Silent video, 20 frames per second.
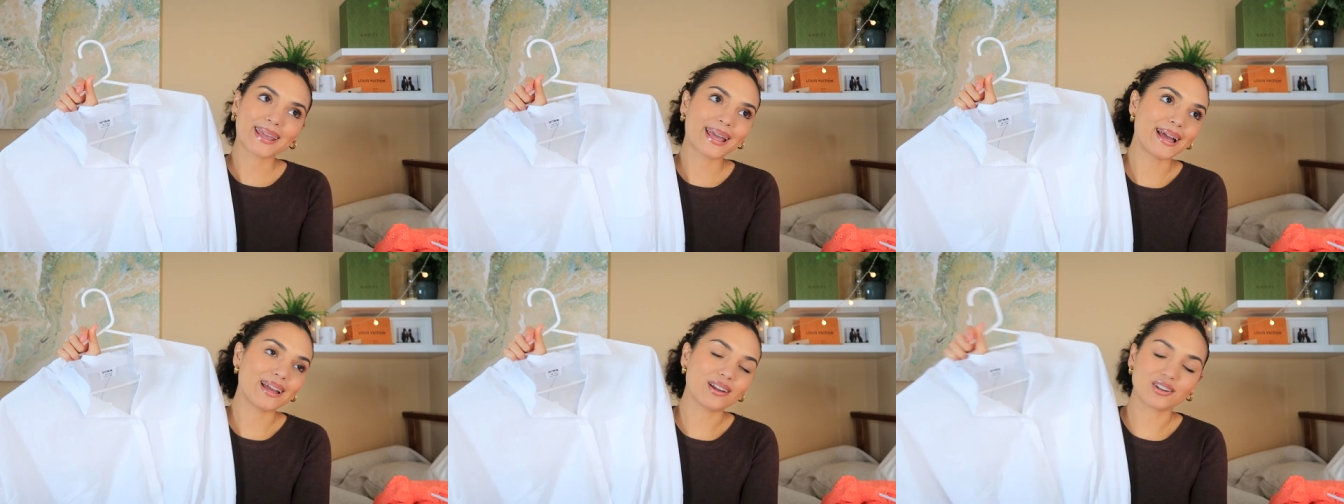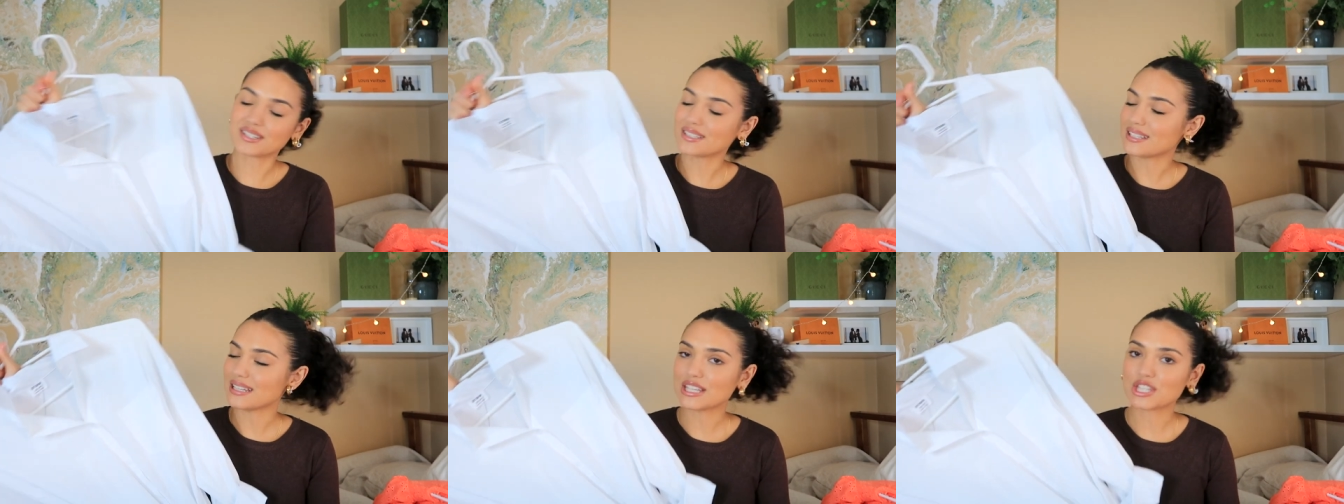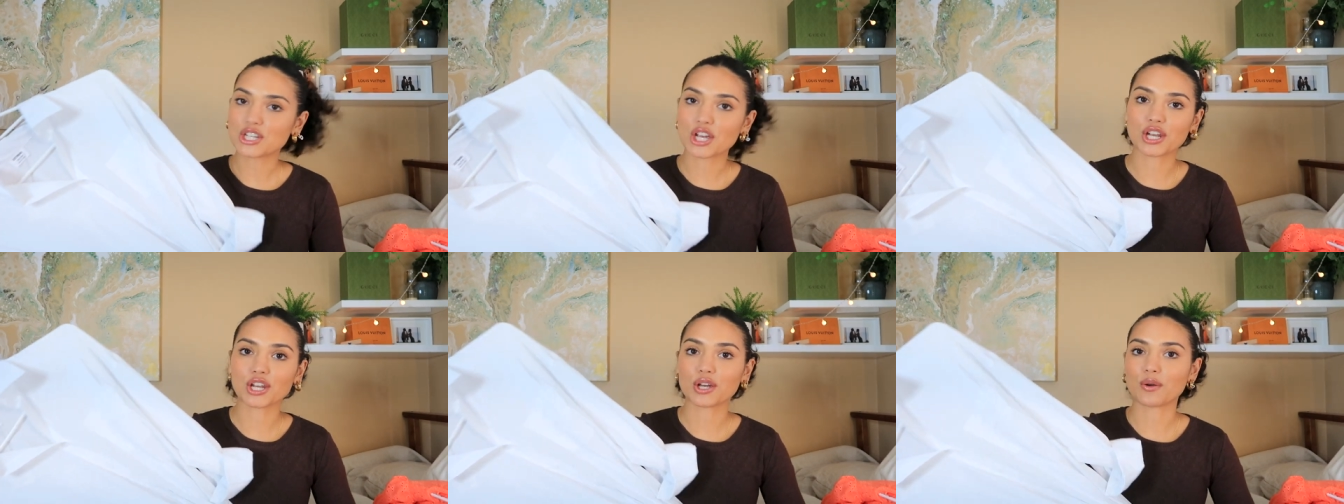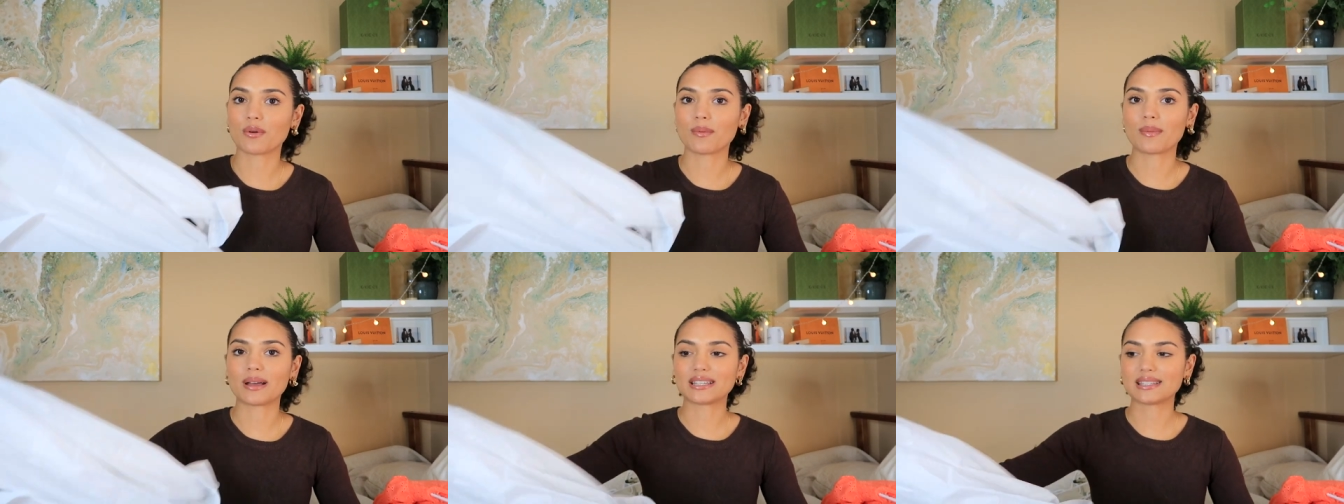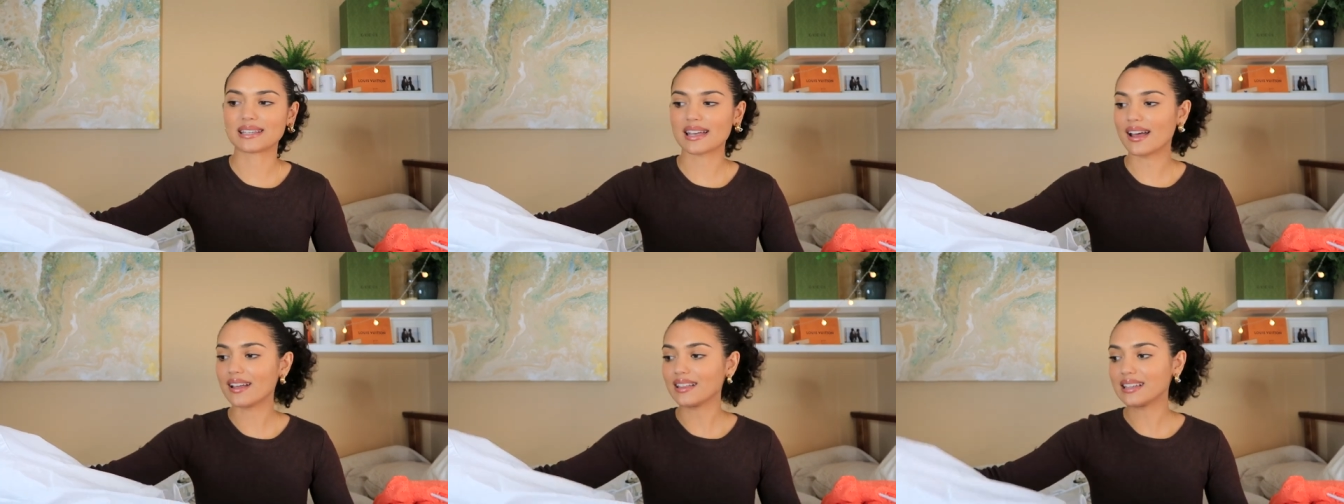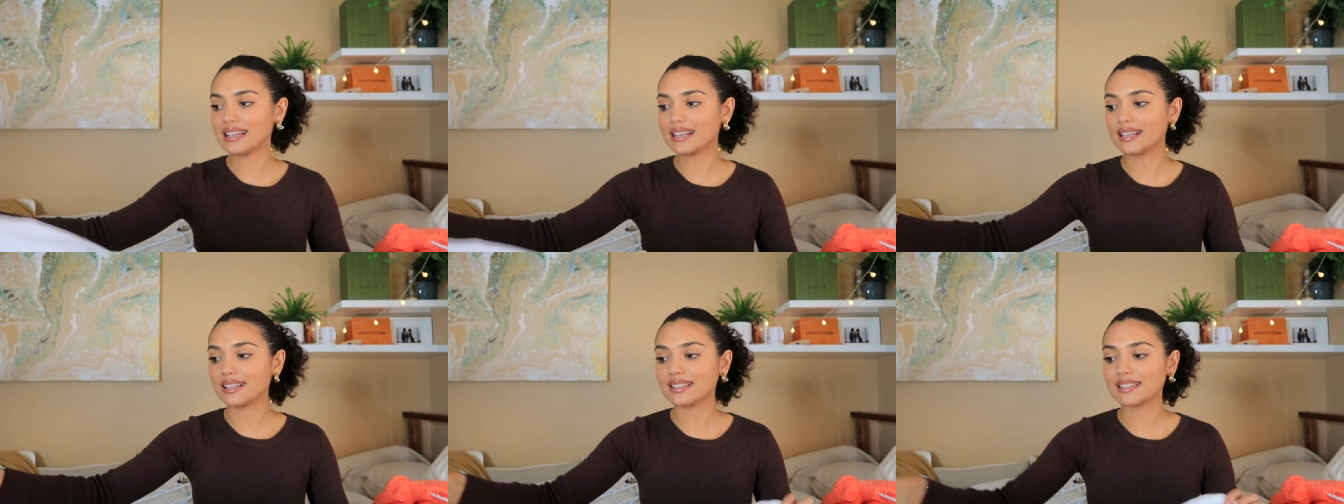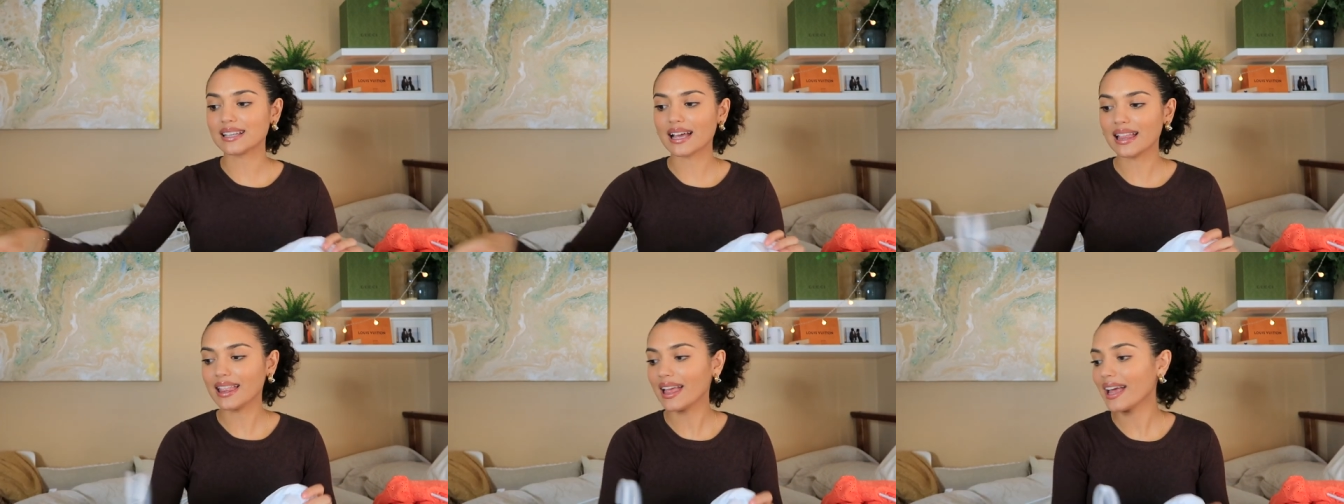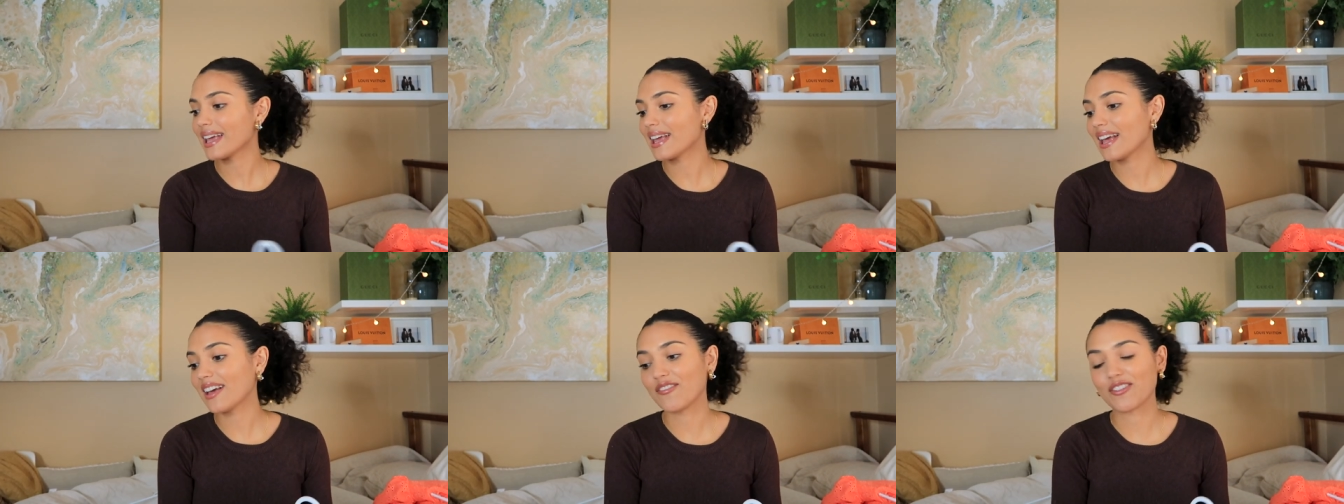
I honestly don't know what my style is. I like